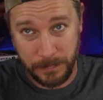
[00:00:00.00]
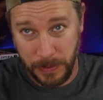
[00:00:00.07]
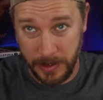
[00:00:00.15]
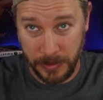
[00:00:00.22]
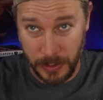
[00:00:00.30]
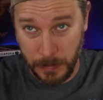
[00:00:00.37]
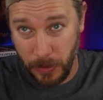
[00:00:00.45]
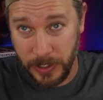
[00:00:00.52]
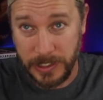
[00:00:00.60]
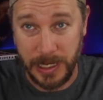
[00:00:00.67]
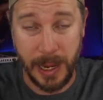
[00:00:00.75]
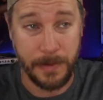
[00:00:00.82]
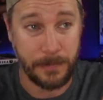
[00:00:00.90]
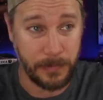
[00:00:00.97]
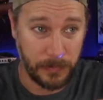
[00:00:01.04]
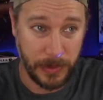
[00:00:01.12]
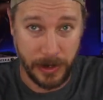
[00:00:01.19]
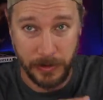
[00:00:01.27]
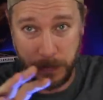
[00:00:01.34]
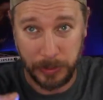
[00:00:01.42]
by this point in time
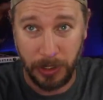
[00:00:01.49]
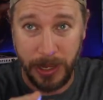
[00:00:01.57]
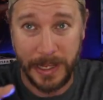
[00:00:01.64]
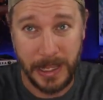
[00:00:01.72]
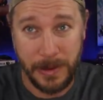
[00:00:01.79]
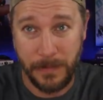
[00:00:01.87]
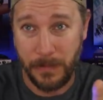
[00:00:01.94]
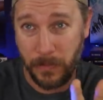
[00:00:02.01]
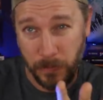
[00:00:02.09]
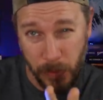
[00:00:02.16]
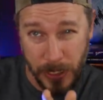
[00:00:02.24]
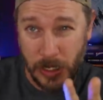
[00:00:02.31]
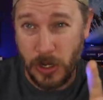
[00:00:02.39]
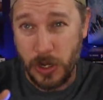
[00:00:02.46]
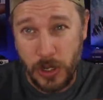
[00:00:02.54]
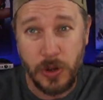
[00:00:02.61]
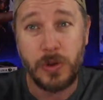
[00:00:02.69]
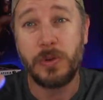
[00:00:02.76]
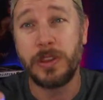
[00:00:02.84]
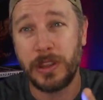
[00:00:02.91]
that I was playing them, we
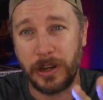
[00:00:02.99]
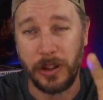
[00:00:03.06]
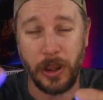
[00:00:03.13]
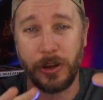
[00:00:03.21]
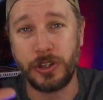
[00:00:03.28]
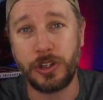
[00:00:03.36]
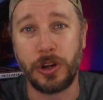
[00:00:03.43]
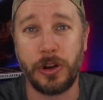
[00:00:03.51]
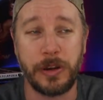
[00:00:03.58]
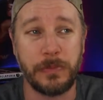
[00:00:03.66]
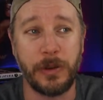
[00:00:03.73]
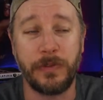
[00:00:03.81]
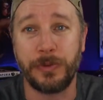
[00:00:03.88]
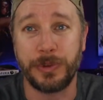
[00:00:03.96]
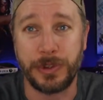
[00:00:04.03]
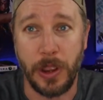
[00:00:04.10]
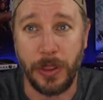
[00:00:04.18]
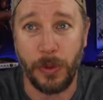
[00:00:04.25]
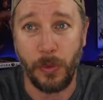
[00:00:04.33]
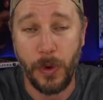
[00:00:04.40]
knew that an Uncharted movie was
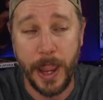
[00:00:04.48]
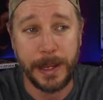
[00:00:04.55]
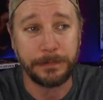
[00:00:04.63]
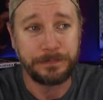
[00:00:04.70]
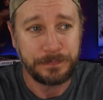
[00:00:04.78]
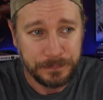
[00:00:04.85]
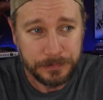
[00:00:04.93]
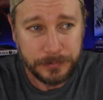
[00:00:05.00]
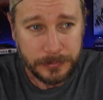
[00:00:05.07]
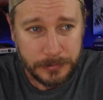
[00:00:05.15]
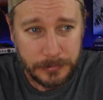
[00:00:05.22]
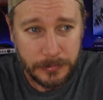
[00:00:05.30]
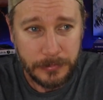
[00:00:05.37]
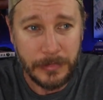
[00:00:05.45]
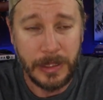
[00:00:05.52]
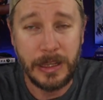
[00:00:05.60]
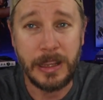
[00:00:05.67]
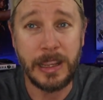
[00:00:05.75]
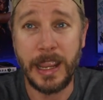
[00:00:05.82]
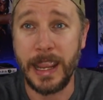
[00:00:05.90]
on the way.
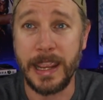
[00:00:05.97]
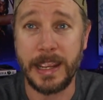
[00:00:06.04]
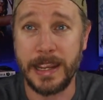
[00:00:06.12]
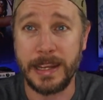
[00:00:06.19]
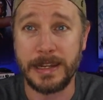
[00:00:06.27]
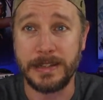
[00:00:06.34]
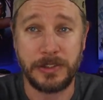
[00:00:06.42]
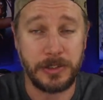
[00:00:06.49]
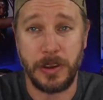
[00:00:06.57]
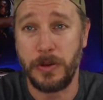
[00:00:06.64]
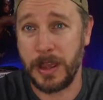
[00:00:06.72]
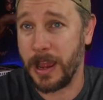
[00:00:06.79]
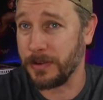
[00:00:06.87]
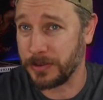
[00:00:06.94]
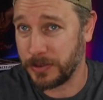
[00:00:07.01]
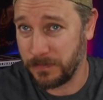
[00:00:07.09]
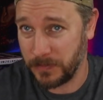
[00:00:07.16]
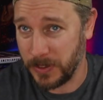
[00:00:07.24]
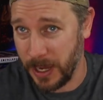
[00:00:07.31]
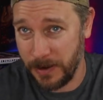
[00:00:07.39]
And so I was
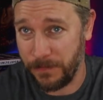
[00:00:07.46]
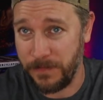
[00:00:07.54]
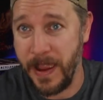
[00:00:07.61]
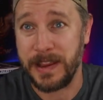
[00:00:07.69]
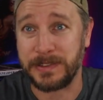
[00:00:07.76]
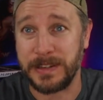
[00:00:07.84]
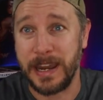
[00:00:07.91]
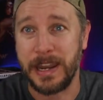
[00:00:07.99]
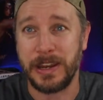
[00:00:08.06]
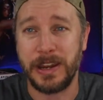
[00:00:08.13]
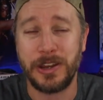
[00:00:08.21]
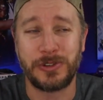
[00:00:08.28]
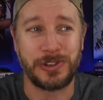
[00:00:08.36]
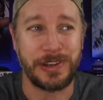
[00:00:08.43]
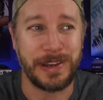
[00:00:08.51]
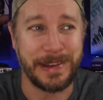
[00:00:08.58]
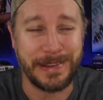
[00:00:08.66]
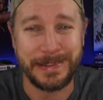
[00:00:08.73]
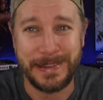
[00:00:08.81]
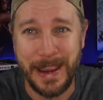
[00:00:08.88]
kind of fascinated and interested.
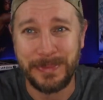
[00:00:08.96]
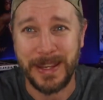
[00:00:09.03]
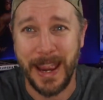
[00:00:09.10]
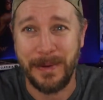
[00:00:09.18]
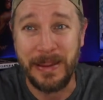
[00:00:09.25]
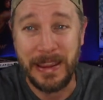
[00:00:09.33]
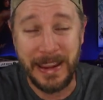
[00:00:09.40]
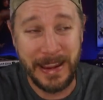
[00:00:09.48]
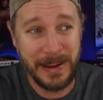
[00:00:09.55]
And at the same time,